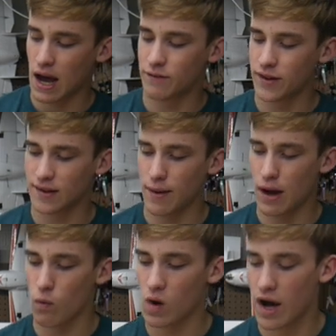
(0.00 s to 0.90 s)
I've just got
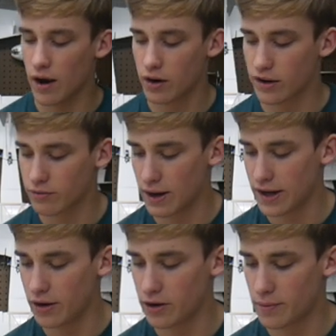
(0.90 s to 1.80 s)
my Y harness right
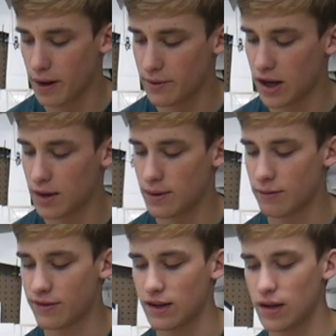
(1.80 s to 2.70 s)
here. You're probably not going to
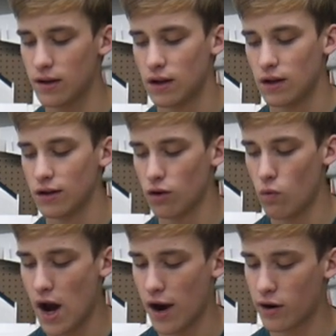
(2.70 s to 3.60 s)
be able to see it. Little
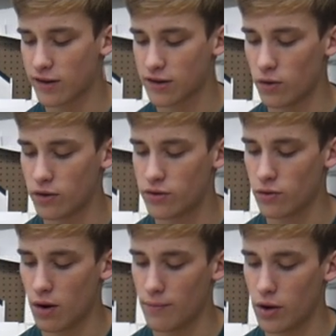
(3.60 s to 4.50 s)
Y harness going
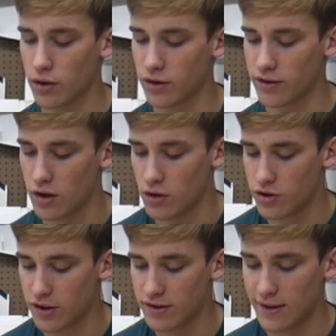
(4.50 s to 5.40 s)
to our motors,
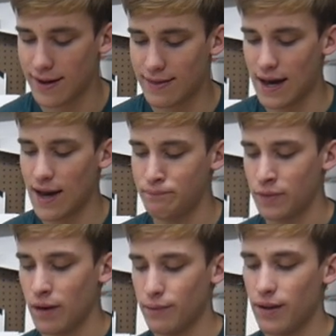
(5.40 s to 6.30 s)
just like that.
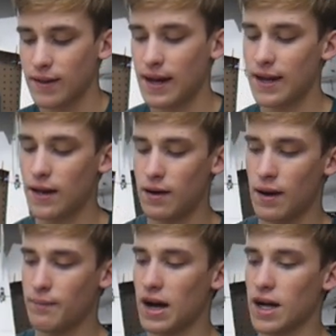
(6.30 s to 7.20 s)
Plug that in.
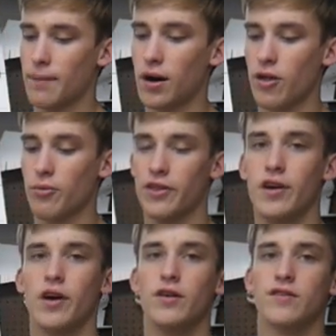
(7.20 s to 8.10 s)
I'm not going to bother with the
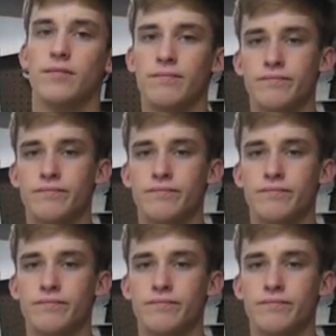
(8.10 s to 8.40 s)
nose.